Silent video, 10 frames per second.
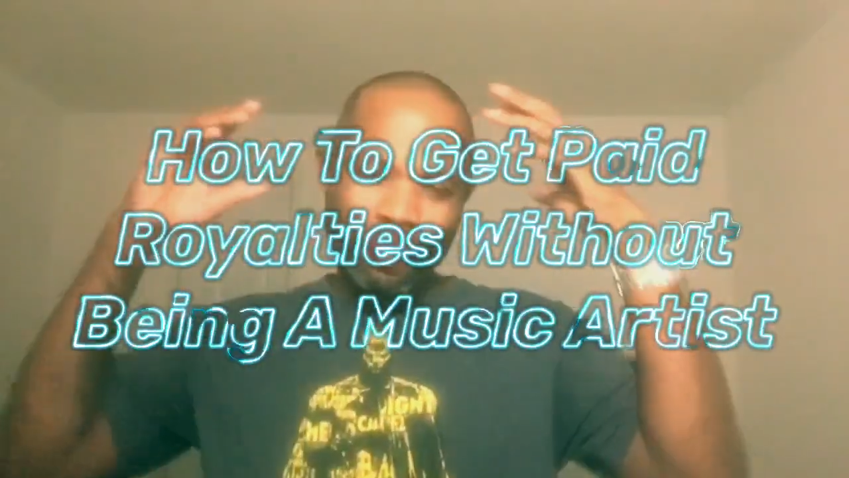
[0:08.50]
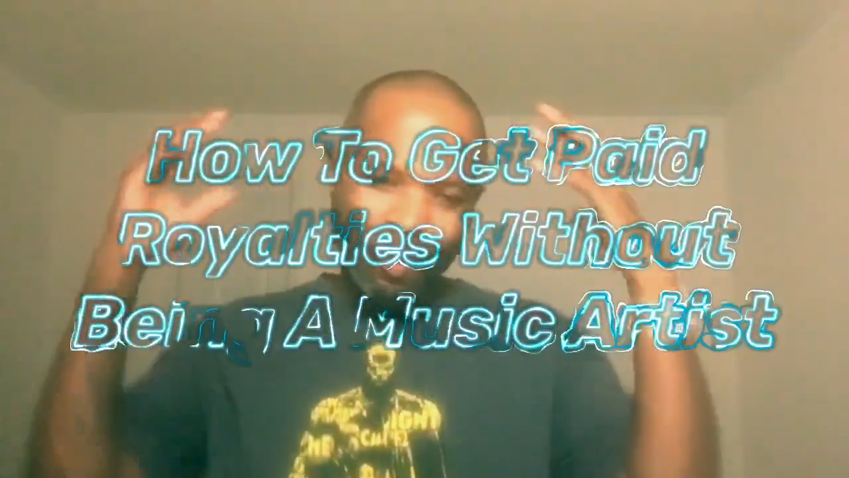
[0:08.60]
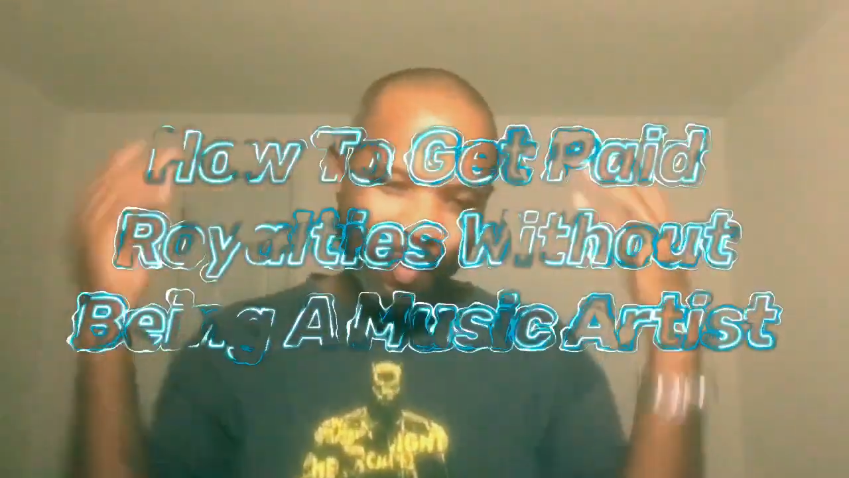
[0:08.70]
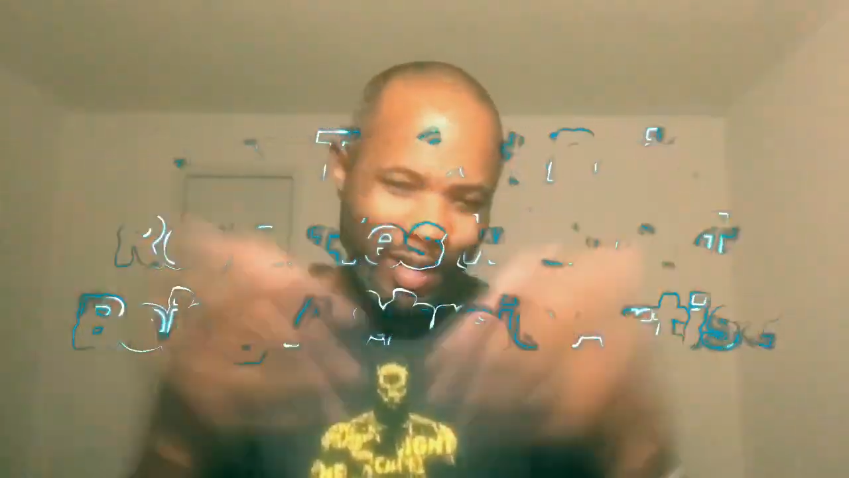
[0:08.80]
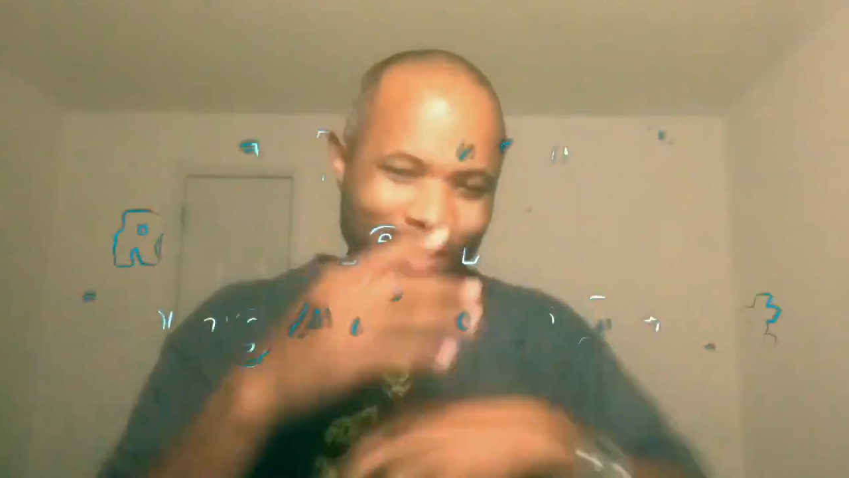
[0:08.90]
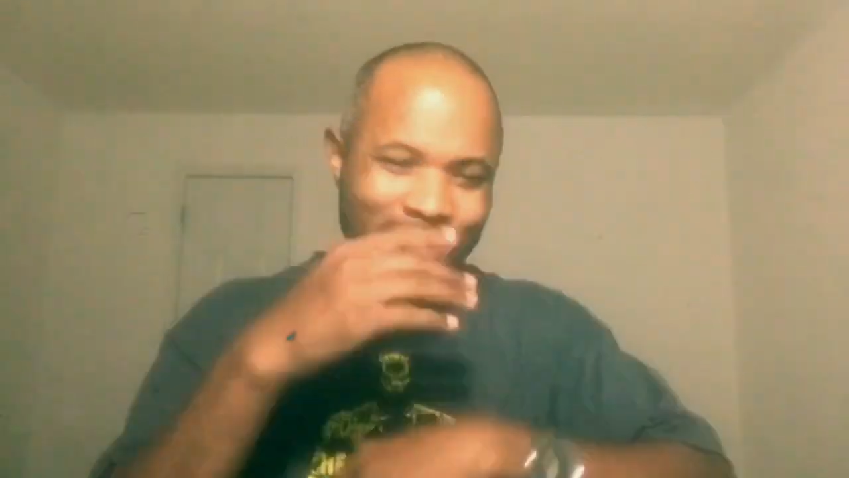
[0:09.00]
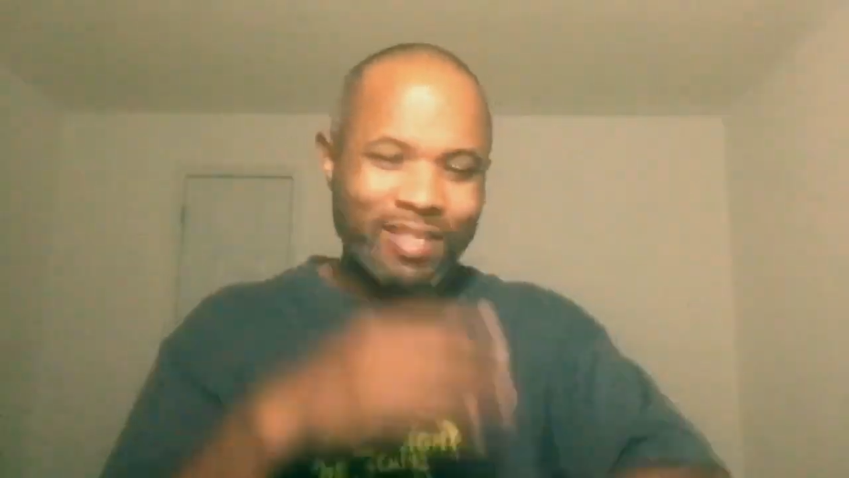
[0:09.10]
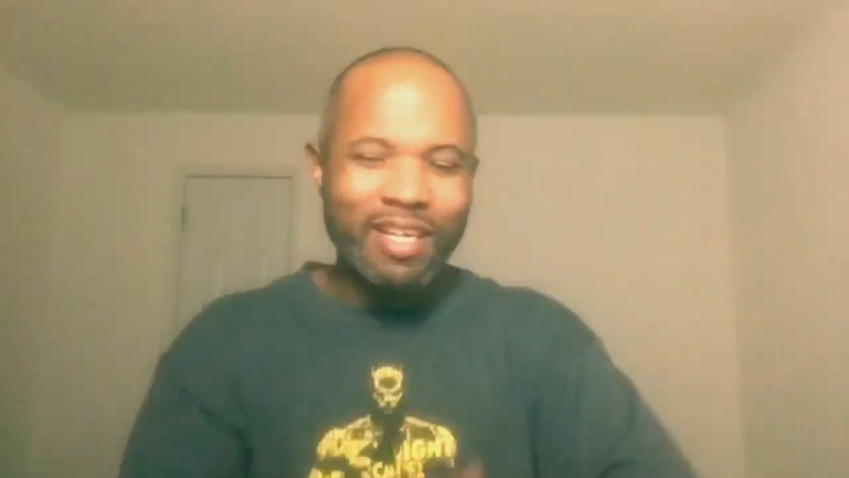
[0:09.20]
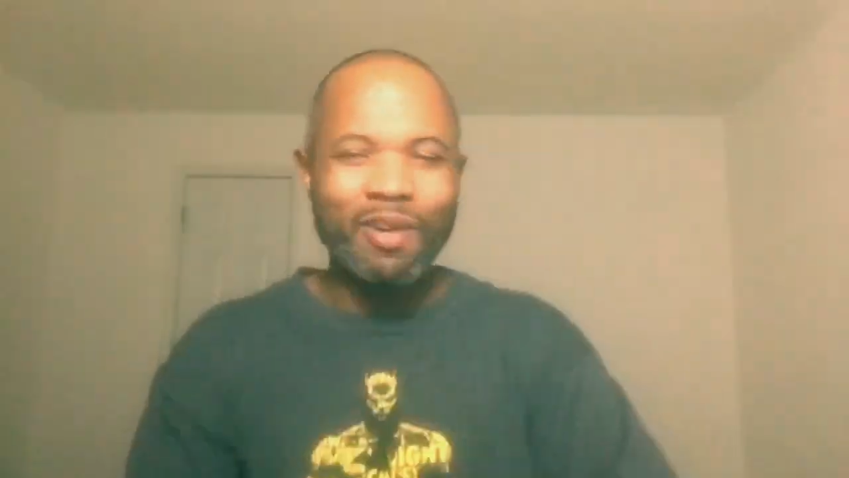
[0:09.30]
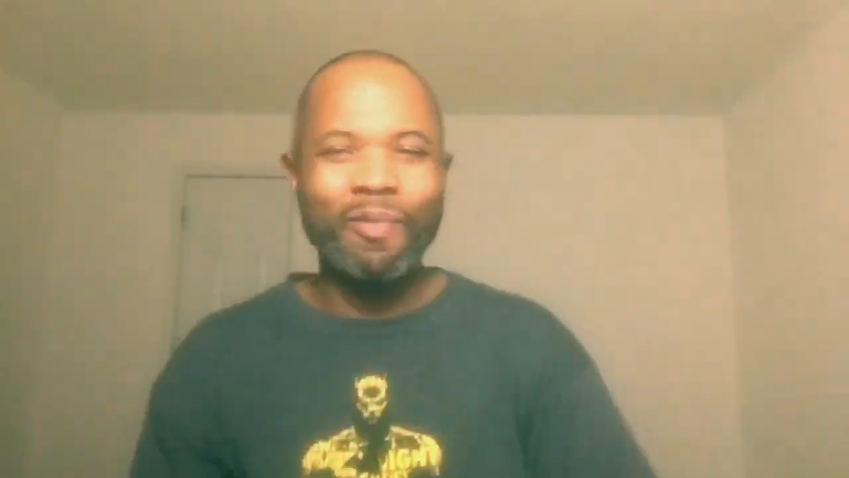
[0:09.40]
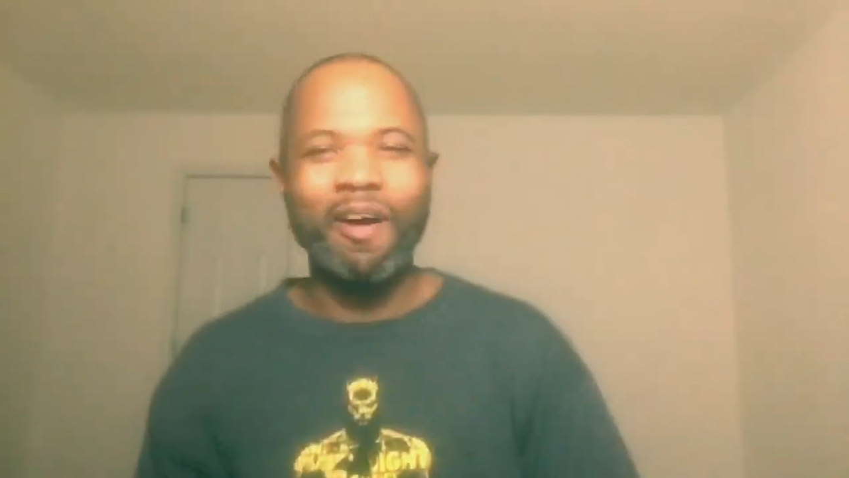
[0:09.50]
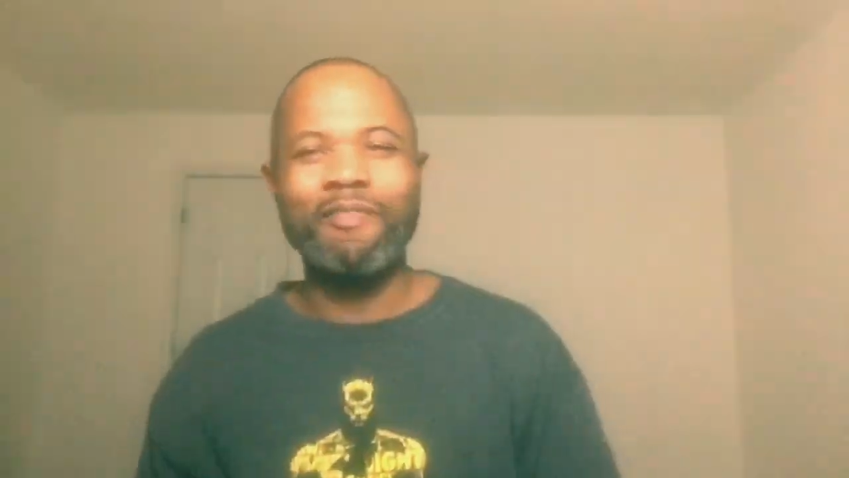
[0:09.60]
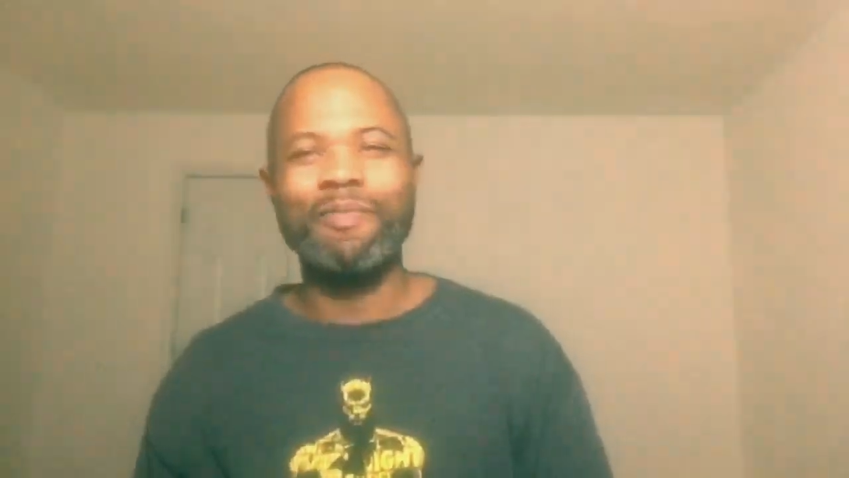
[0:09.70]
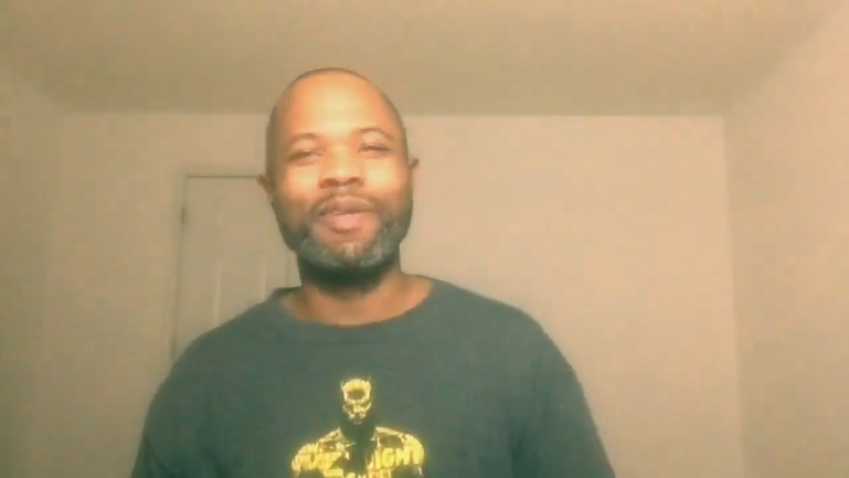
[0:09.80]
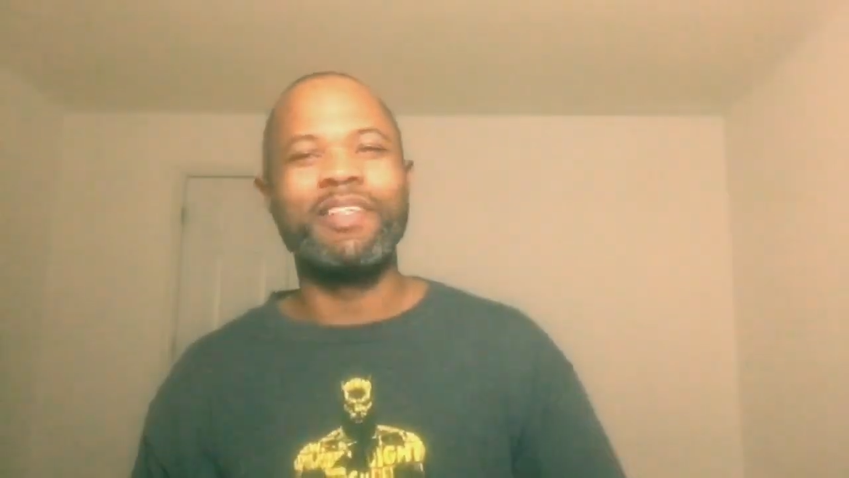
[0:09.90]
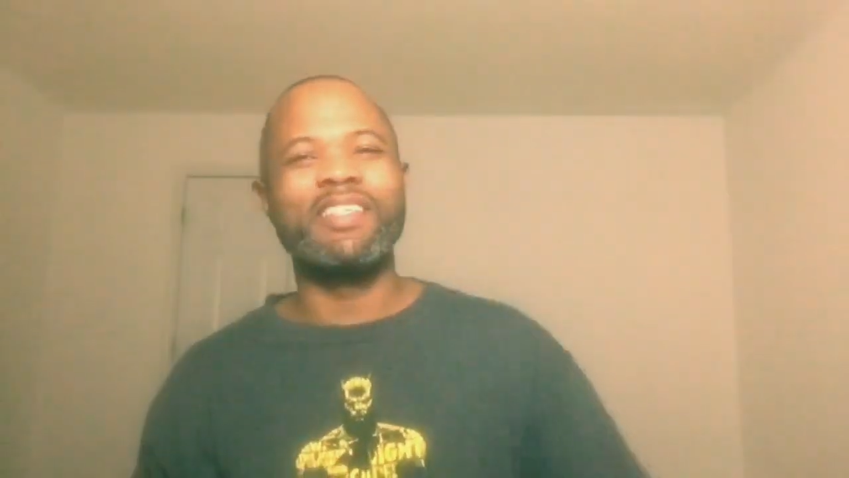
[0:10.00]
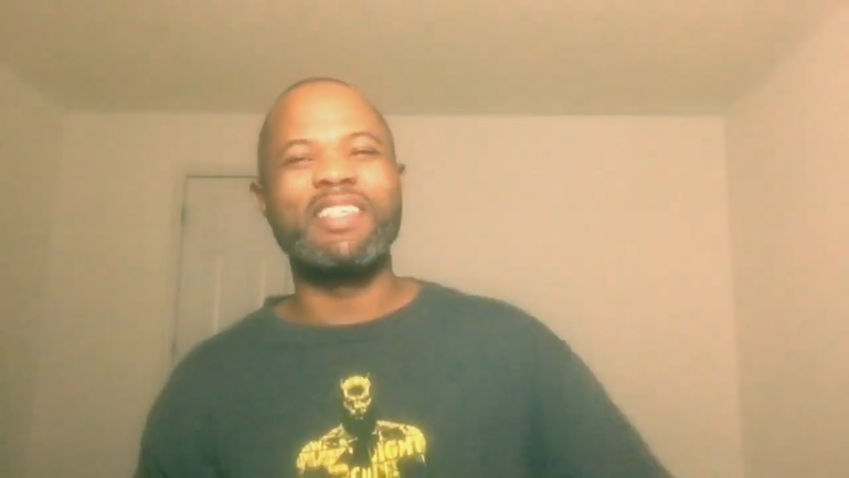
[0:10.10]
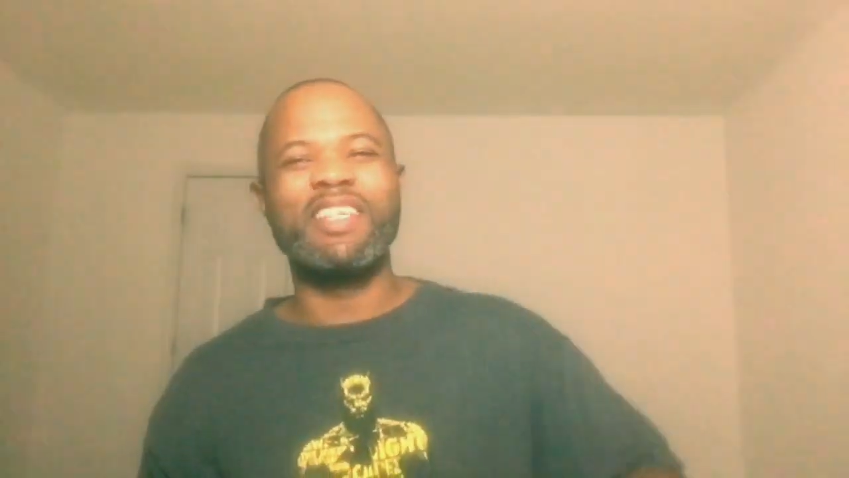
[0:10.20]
What's good, Wealth Builders?